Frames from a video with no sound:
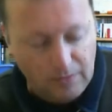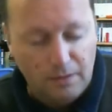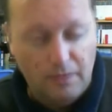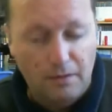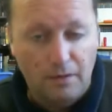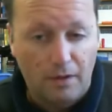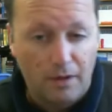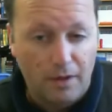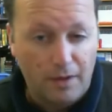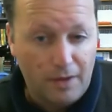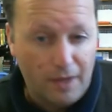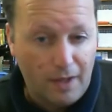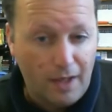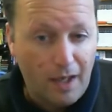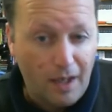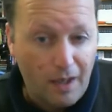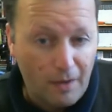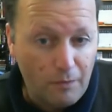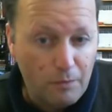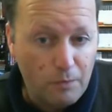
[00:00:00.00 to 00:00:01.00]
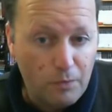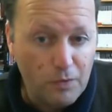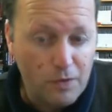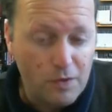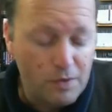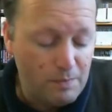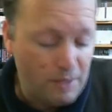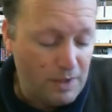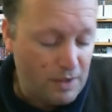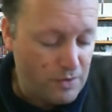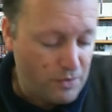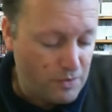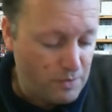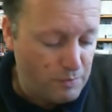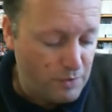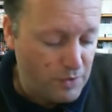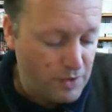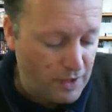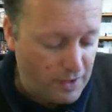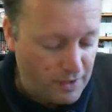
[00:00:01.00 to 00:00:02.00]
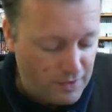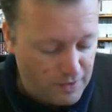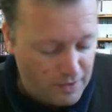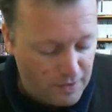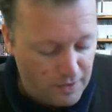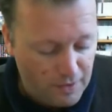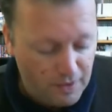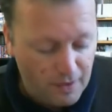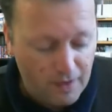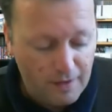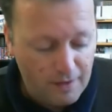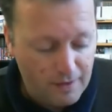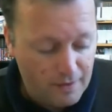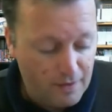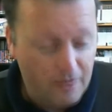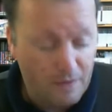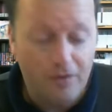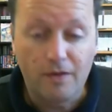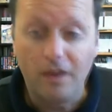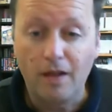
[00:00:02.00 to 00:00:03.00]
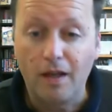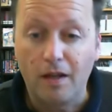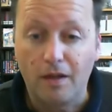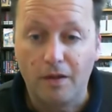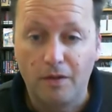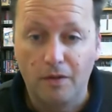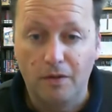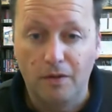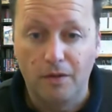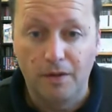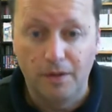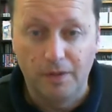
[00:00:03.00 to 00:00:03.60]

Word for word: bought right they have put some extra protection in there thank god